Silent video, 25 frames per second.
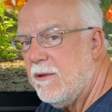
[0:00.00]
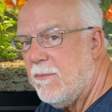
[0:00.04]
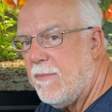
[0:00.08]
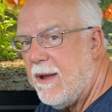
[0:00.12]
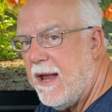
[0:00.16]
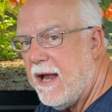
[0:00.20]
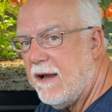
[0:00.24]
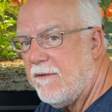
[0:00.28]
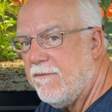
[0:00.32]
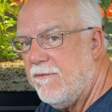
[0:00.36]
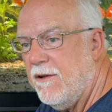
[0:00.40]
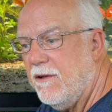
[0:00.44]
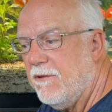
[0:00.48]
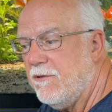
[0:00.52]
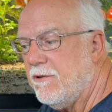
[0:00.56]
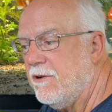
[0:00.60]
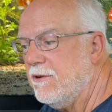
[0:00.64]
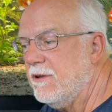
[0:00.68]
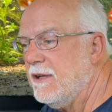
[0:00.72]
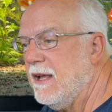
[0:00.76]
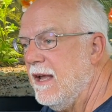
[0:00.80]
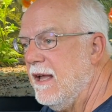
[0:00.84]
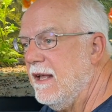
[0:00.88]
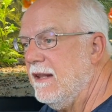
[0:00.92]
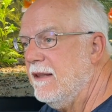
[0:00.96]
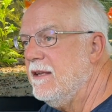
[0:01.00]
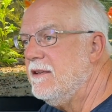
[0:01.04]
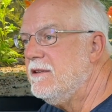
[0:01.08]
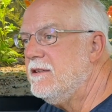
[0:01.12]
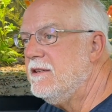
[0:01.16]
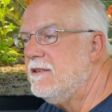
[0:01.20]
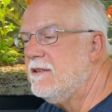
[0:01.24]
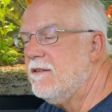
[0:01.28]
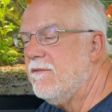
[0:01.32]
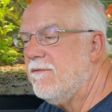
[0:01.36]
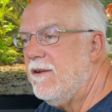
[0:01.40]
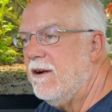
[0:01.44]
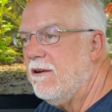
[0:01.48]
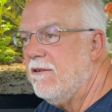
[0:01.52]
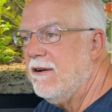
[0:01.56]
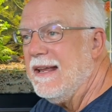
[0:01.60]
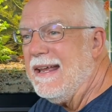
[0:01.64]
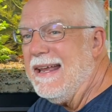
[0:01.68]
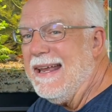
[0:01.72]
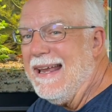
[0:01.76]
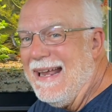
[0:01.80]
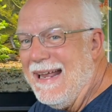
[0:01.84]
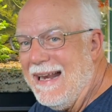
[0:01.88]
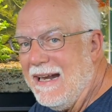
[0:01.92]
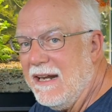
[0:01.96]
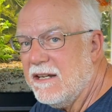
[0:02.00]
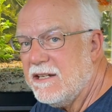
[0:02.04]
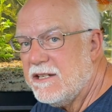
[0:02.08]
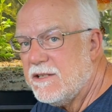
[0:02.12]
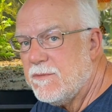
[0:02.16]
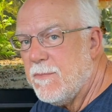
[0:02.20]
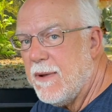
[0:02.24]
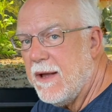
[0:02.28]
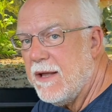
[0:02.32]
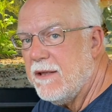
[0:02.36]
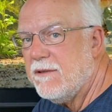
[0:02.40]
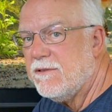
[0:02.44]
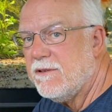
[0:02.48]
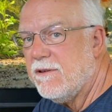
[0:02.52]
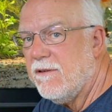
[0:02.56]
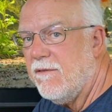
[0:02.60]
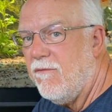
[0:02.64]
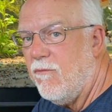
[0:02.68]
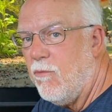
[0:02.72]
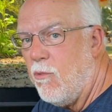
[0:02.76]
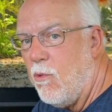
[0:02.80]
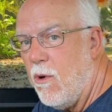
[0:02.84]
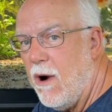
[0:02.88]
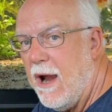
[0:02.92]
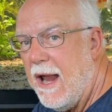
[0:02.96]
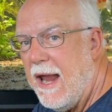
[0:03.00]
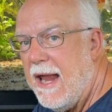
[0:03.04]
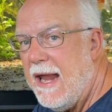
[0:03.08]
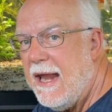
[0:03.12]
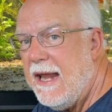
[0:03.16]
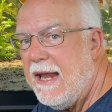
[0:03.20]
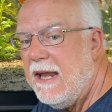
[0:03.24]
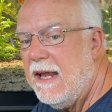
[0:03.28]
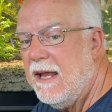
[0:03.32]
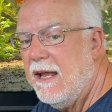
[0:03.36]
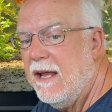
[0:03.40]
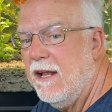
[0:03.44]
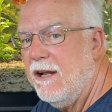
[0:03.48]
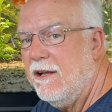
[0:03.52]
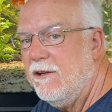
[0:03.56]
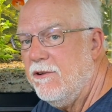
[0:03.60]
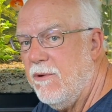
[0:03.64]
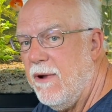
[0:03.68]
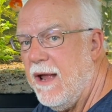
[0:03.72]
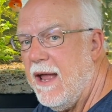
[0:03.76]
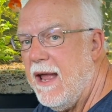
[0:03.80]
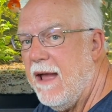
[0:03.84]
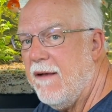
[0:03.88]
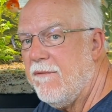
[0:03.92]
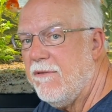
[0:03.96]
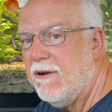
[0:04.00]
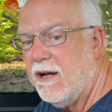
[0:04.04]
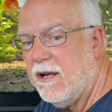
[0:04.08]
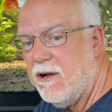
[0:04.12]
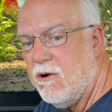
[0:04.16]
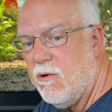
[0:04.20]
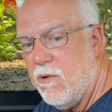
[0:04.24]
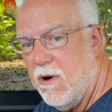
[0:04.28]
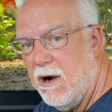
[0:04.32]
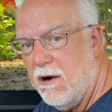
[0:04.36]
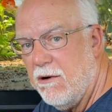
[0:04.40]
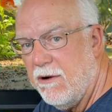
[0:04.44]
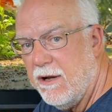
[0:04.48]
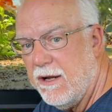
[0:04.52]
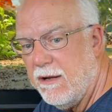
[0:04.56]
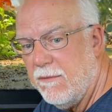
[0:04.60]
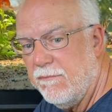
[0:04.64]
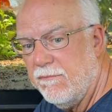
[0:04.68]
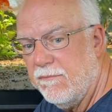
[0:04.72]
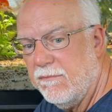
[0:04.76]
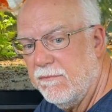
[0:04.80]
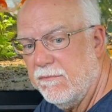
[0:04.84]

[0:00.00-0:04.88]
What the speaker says: back filters, this is a very inexpensive way to have an aquarium.